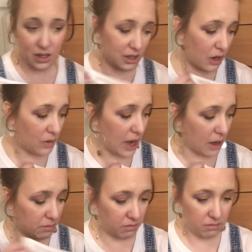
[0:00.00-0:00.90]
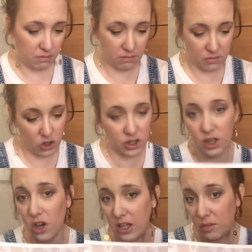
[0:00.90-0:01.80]
So yeah, just a
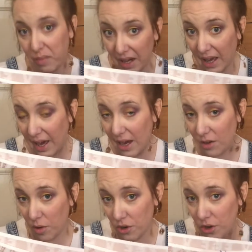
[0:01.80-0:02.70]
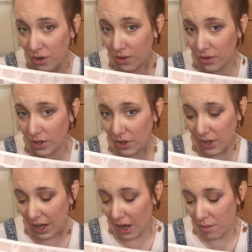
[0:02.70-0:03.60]
nice plain nude
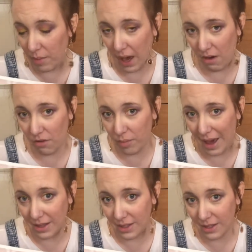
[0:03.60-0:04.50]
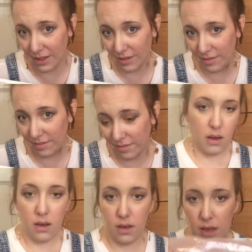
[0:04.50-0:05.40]
looking pair of pants.
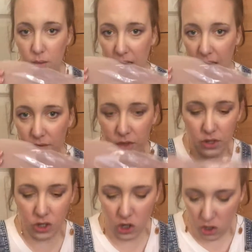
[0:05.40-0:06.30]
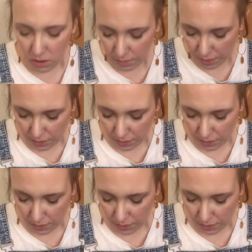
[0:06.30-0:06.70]
Then we have the top,